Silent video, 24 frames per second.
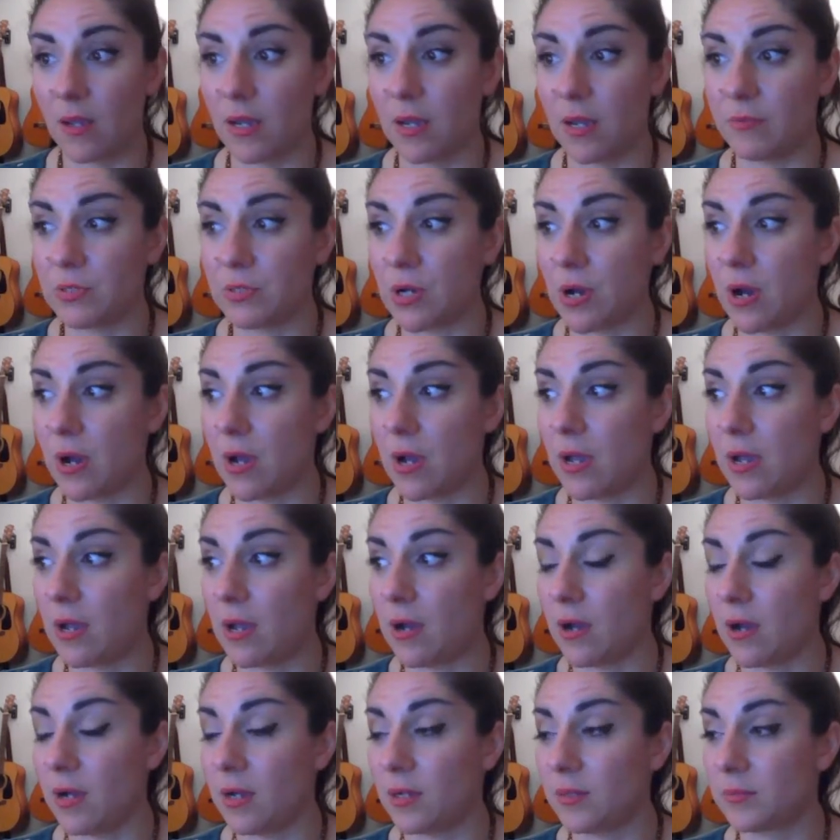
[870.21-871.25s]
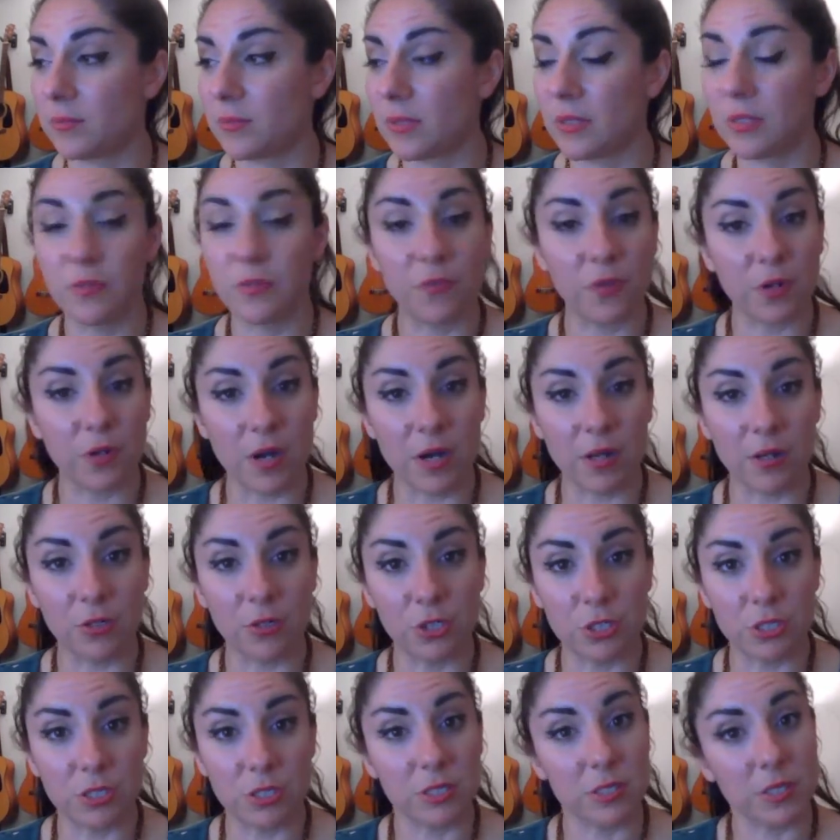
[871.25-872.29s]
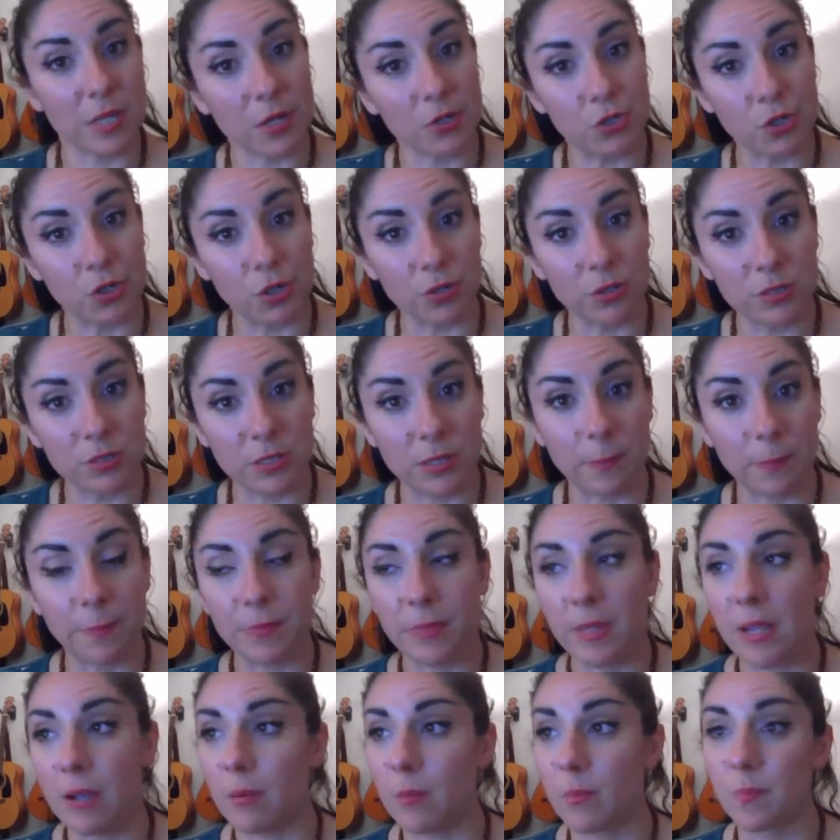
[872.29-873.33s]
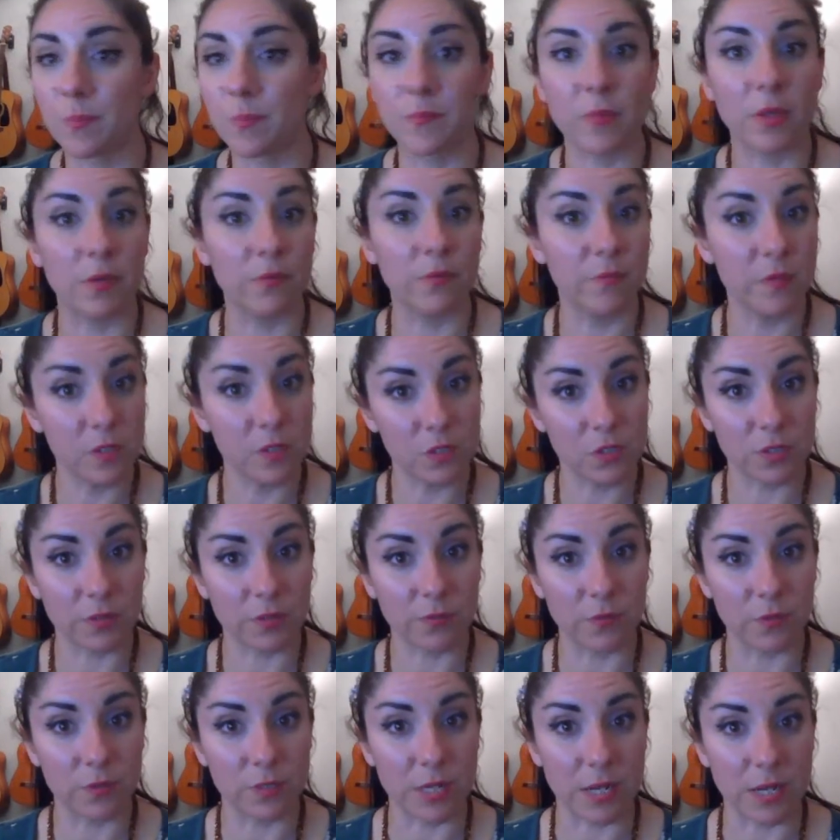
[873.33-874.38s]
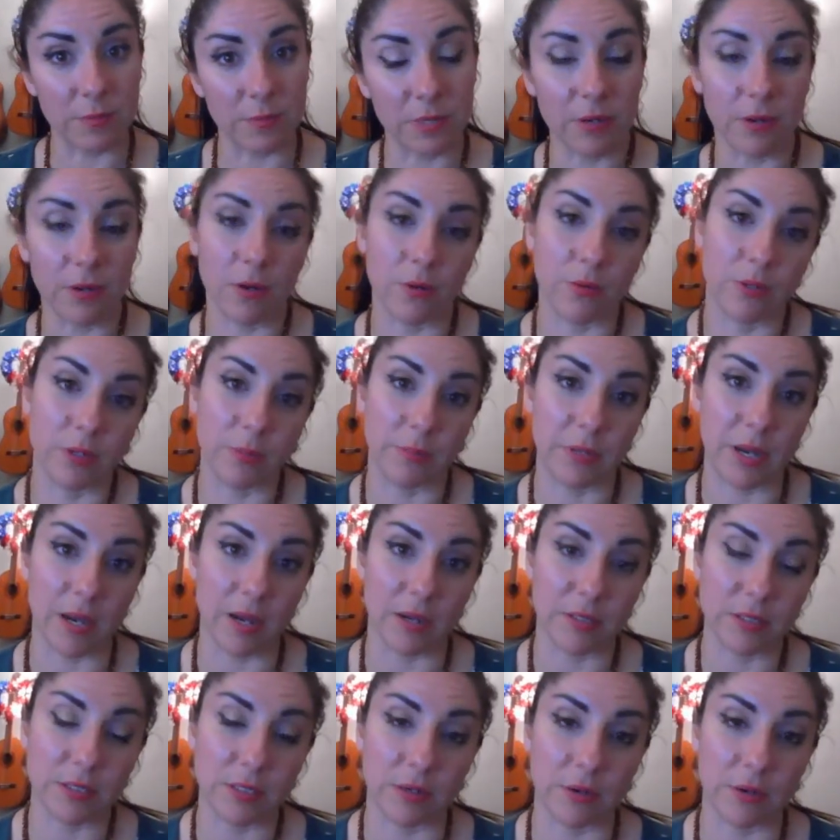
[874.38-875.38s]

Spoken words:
I've taught at different colleges as adjunct, and now I'm officially full-time here at Quinnipiac.